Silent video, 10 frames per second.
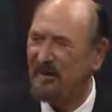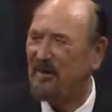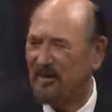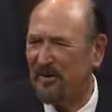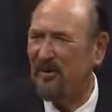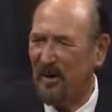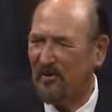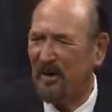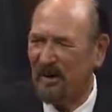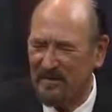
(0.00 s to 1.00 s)
You're quite
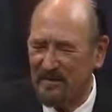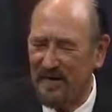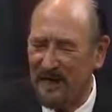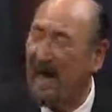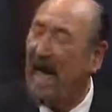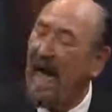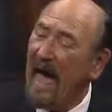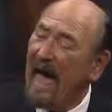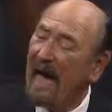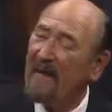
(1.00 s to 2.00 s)
right. It's funny.
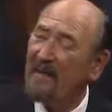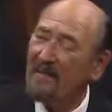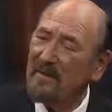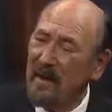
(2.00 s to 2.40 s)
The